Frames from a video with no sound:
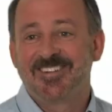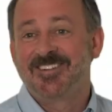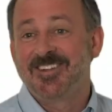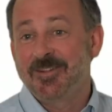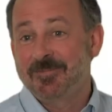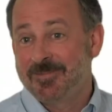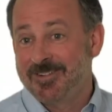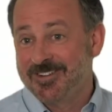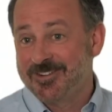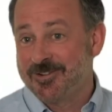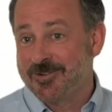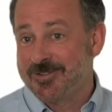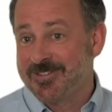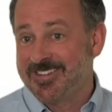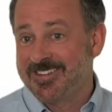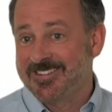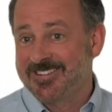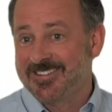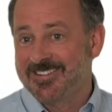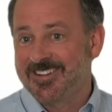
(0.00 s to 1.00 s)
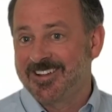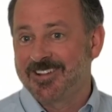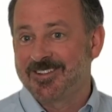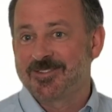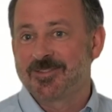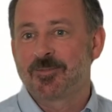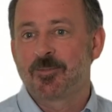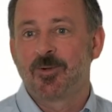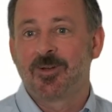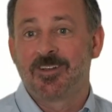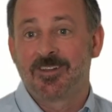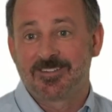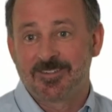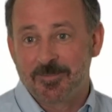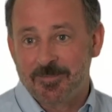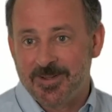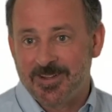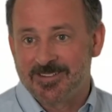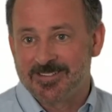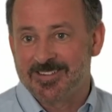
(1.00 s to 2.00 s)
Deep dish or thin slice? Well, it
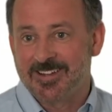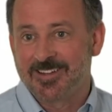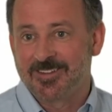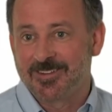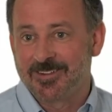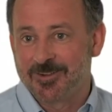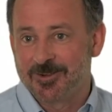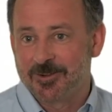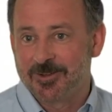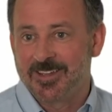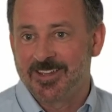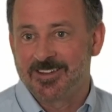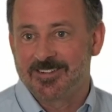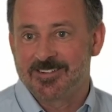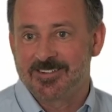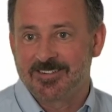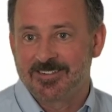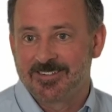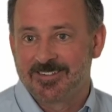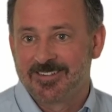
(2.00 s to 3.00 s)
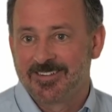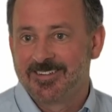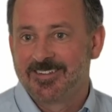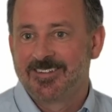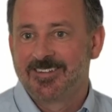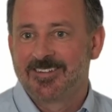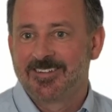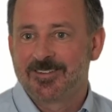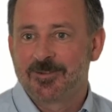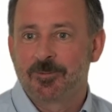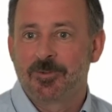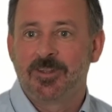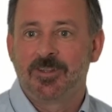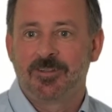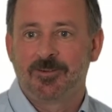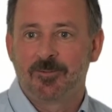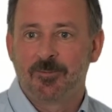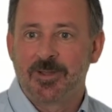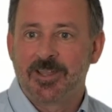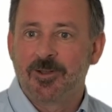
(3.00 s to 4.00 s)
depends on the location.
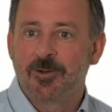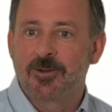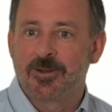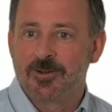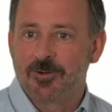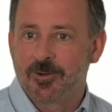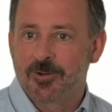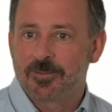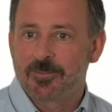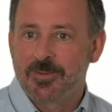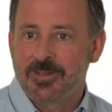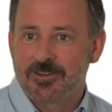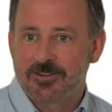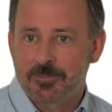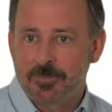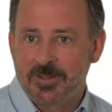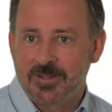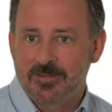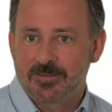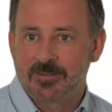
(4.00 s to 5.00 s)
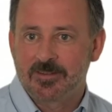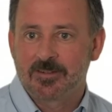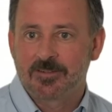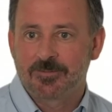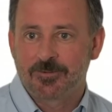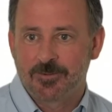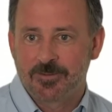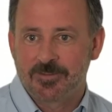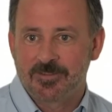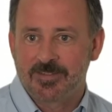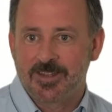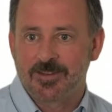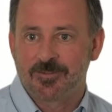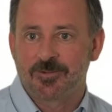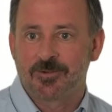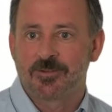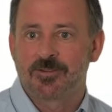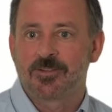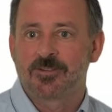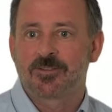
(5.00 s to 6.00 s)
We go to North Beach Pizza for the San
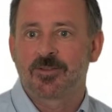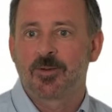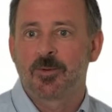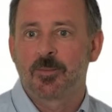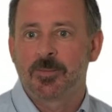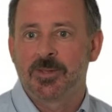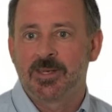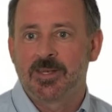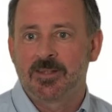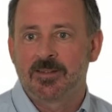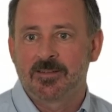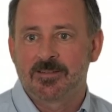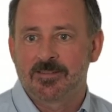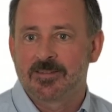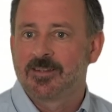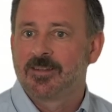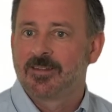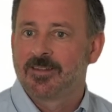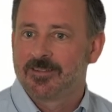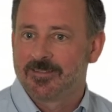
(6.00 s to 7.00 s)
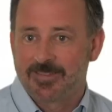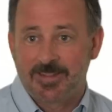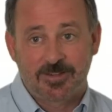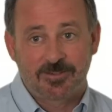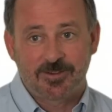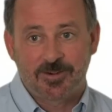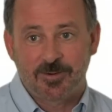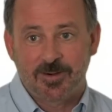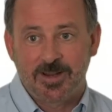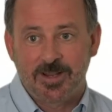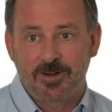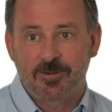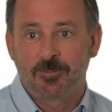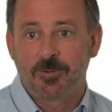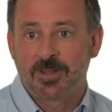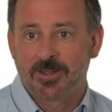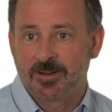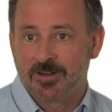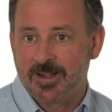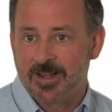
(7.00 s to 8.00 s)
Francisco meetings. That's great.
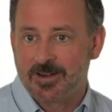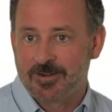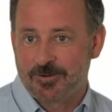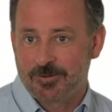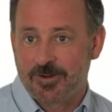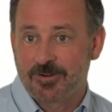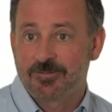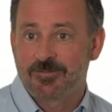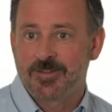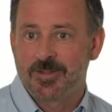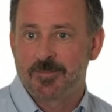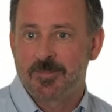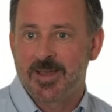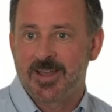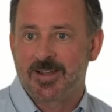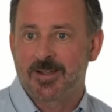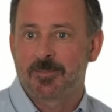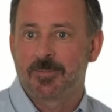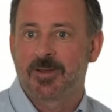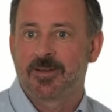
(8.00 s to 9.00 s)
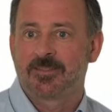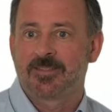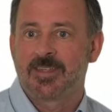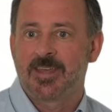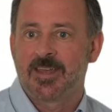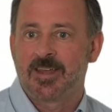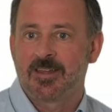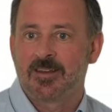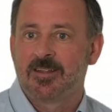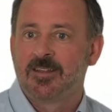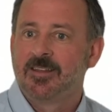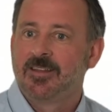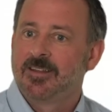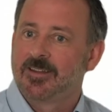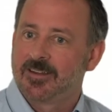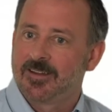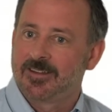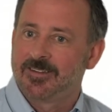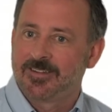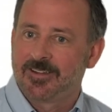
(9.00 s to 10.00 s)
We get a lot of great feedback about that.
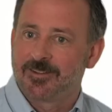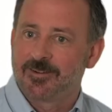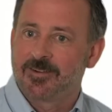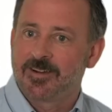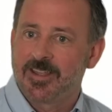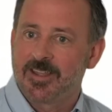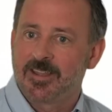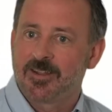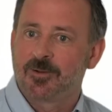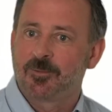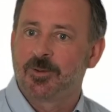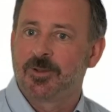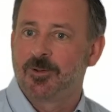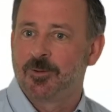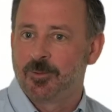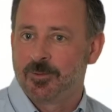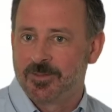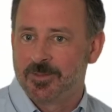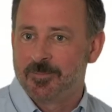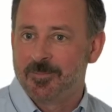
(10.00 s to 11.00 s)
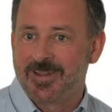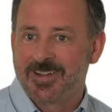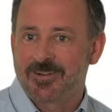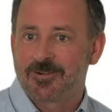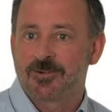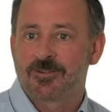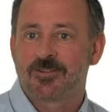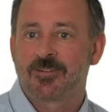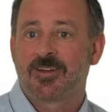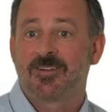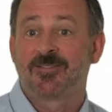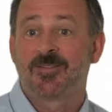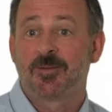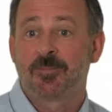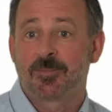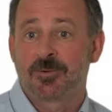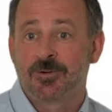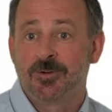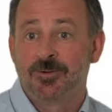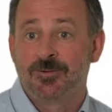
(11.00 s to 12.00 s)
On the other hand, we go with the Microsoft
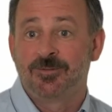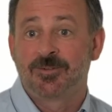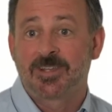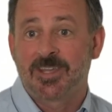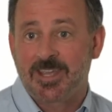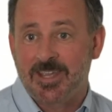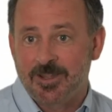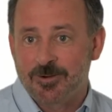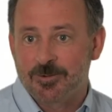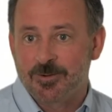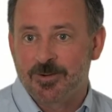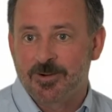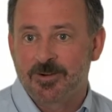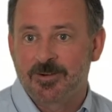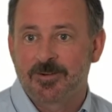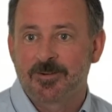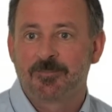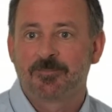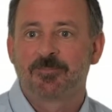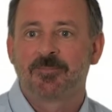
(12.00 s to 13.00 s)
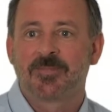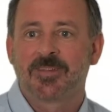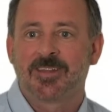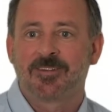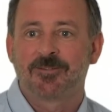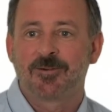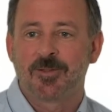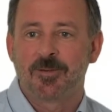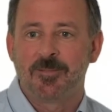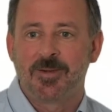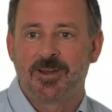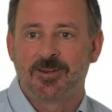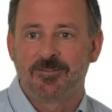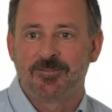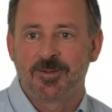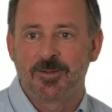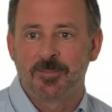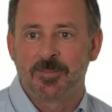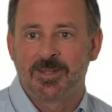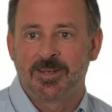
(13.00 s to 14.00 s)
approved caterer for the Mountain
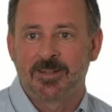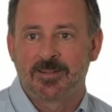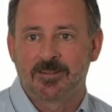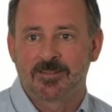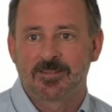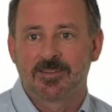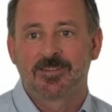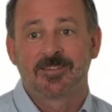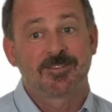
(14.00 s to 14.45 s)
View meetings.